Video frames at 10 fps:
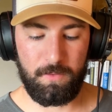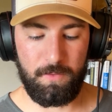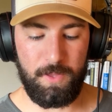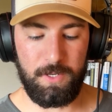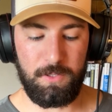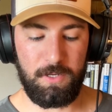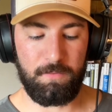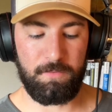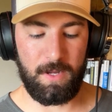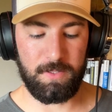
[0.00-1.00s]
then you need to
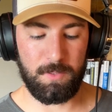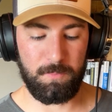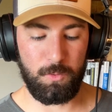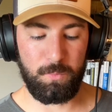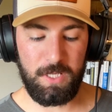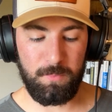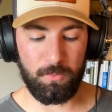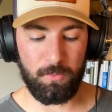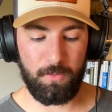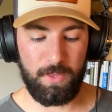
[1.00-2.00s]
find some new
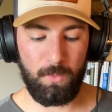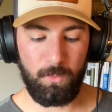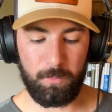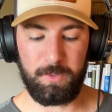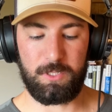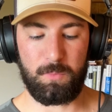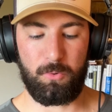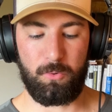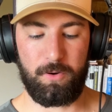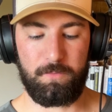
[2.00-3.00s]
people that will be
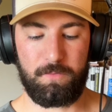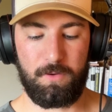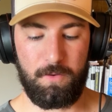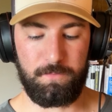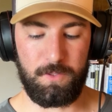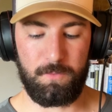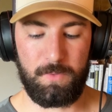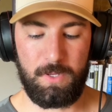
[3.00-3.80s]
supportive of you.